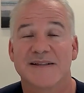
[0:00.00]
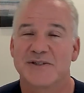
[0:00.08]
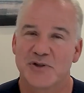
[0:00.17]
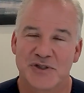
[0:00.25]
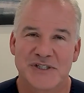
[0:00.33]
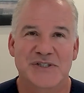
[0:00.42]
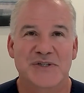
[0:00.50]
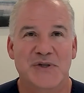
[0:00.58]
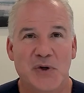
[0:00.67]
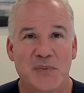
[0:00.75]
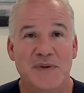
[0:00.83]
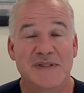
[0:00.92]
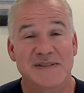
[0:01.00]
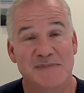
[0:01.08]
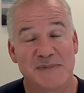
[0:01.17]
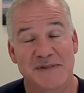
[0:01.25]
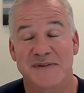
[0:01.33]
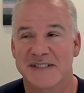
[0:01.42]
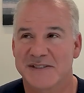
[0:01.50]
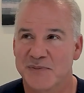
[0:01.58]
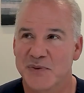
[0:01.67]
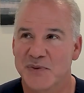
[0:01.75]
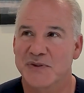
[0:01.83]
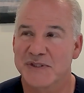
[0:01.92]
traditional open mid-face
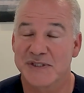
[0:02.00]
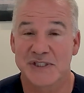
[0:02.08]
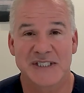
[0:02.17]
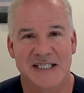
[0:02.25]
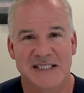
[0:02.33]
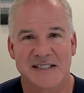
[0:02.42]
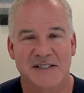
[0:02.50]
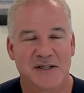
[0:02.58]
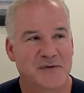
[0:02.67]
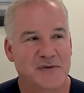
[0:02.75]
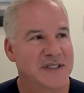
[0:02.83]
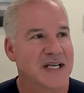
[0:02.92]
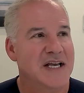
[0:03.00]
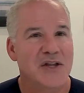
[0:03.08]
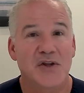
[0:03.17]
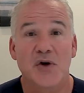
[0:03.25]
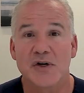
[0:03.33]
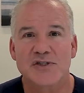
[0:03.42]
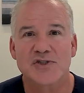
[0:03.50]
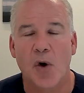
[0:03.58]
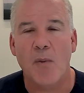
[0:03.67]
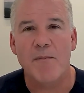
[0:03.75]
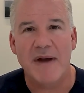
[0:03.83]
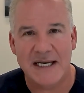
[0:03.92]
approaches, gee, that's a tough one. There are so
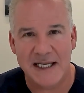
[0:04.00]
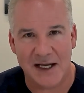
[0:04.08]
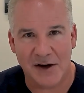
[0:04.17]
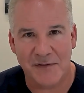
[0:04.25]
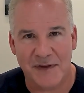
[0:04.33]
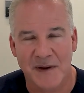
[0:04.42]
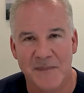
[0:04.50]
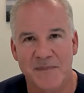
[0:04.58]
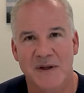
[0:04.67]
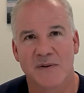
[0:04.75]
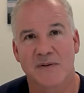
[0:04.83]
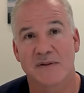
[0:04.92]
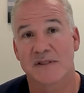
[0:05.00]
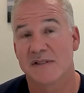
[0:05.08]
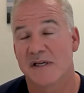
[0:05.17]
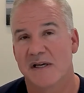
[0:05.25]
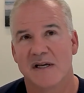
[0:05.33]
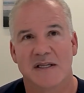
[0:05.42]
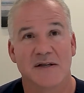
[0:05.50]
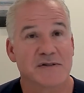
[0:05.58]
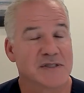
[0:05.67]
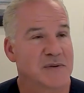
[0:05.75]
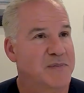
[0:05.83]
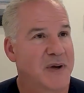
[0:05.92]
many of them. There's
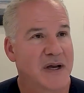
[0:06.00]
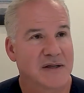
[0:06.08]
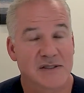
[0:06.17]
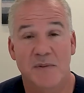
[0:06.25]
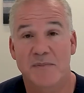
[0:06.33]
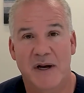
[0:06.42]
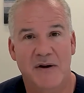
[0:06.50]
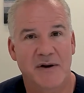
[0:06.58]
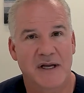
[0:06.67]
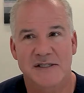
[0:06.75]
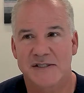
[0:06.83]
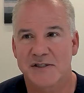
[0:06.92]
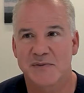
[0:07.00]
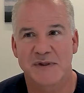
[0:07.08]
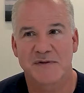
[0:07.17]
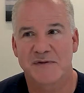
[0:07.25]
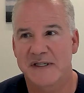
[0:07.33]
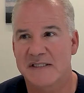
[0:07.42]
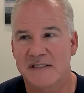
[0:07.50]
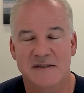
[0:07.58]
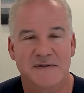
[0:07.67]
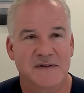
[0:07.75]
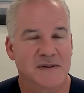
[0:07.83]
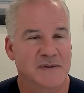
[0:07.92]
the subperiosteal mid-face
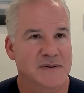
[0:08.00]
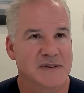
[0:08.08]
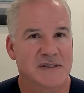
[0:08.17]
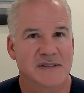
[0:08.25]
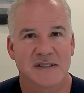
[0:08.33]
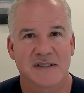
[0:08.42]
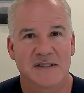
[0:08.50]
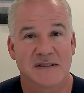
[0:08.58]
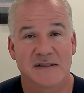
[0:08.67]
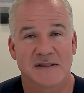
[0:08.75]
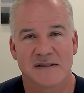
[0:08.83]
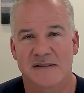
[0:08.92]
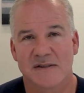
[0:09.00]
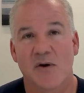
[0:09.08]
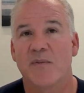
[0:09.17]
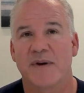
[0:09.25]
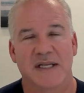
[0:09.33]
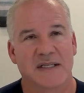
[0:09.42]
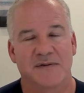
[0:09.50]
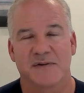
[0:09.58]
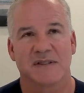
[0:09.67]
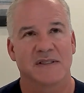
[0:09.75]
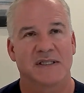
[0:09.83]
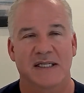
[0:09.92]
lift. There's so many
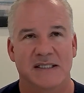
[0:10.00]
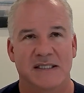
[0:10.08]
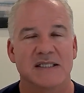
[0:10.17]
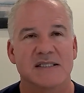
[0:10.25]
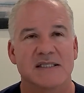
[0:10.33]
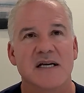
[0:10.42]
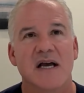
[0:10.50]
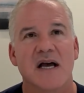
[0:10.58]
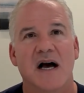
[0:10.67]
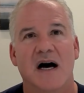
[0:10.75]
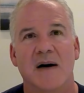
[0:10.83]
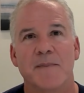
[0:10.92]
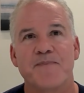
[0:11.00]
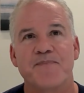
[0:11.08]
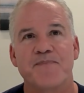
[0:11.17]
different techniques. Um,